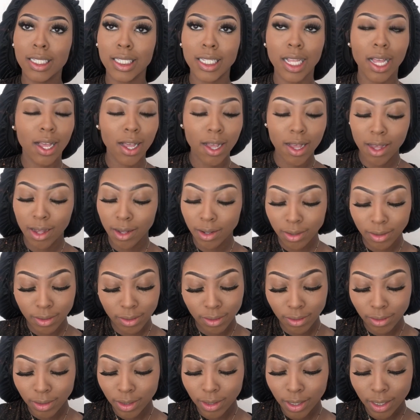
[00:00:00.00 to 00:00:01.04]

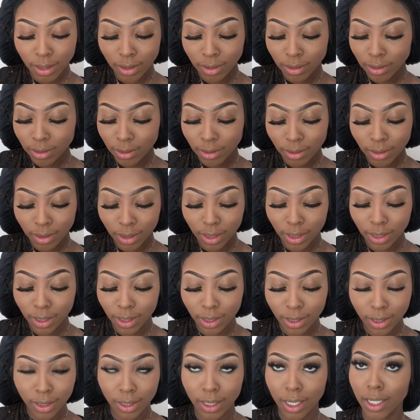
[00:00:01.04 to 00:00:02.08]
so you know
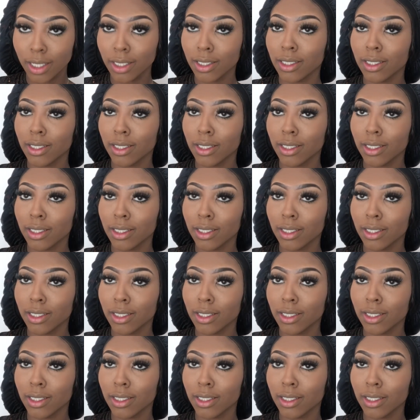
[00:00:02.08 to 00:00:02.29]
I